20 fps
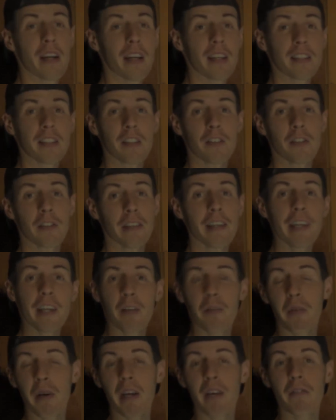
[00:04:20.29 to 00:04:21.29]
nice little
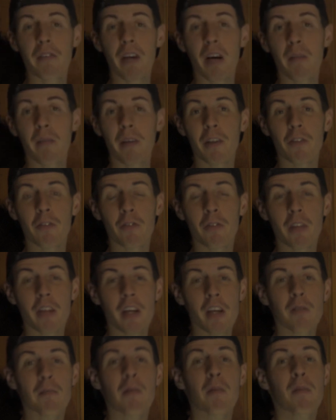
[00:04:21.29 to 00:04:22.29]
heat wave coming through
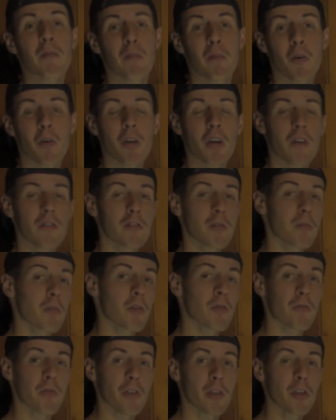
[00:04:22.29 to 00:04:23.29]
there, it might be more
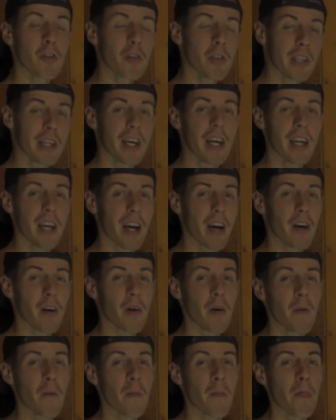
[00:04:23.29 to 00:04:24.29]
comfortable for you to get
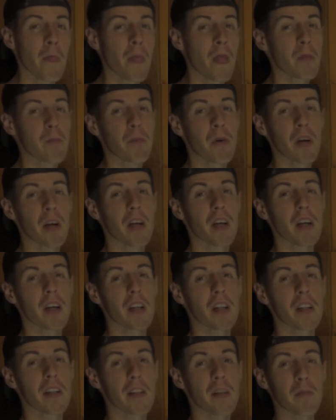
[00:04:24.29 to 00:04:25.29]
out, but
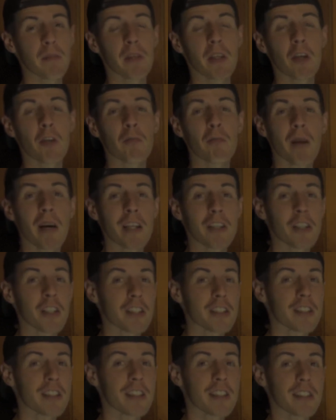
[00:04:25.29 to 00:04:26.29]
them deer might
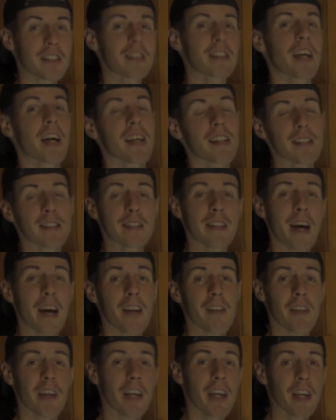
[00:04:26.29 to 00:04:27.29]
just sit on the side
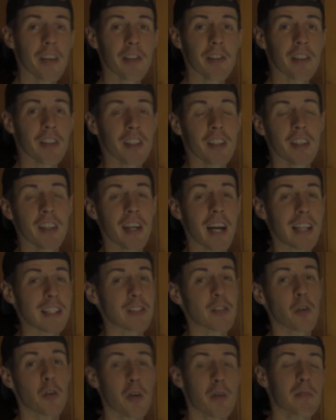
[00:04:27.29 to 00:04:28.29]
of the hill and
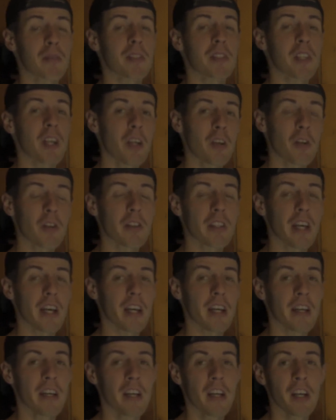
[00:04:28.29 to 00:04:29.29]
soak up the sun all
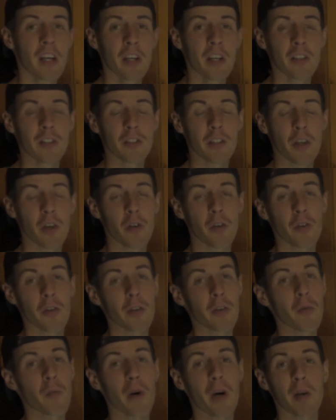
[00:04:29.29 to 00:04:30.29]
day. So
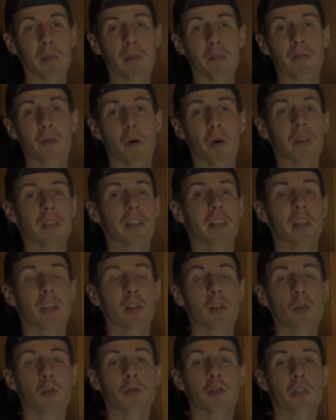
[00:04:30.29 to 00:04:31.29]
you want to be focusing
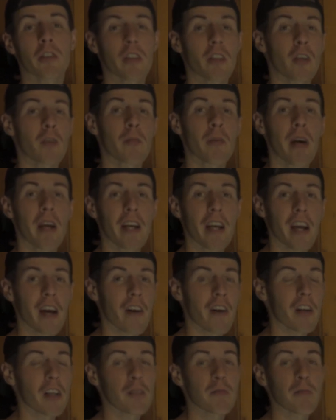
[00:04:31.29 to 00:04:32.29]
closer to their bedding
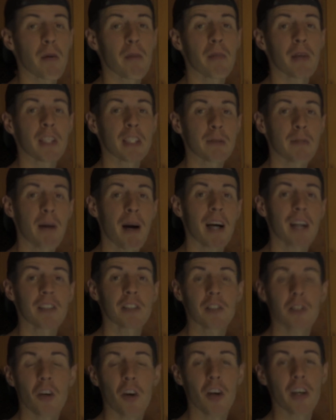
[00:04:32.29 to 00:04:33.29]
areas, maybe a spot and
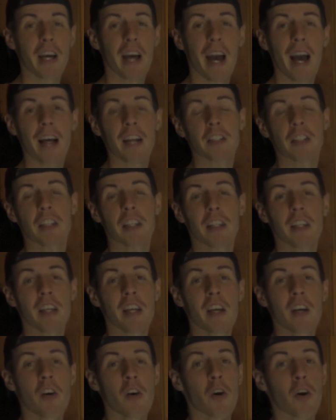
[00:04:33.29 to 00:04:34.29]
stalk action,
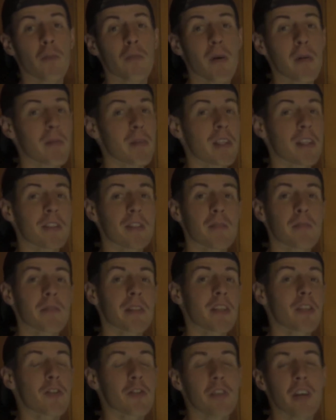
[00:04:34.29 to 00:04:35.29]
or maybe just some
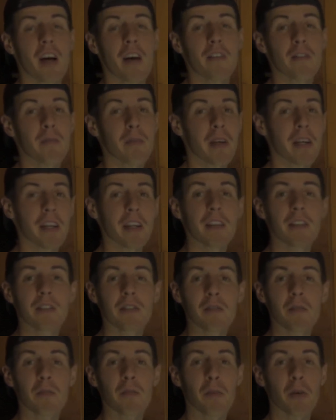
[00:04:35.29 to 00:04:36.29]
deer drives might
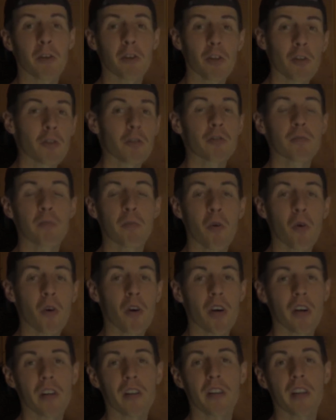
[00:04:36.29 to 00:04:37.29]
produce
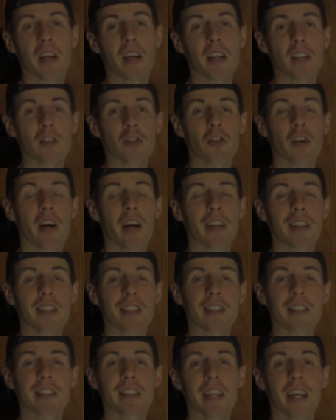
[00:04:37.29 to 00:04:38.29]
more than trying to
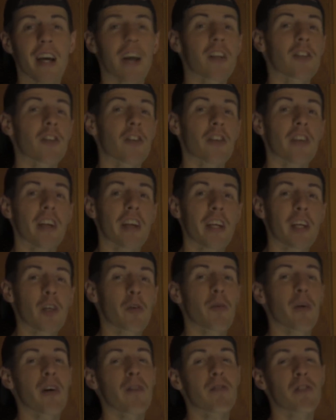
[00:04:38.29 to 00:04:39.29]
sit during a
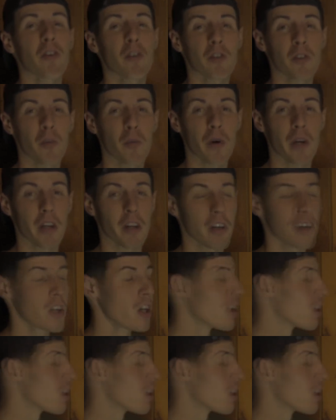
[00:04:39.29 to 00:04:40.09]
heat wave during the winter.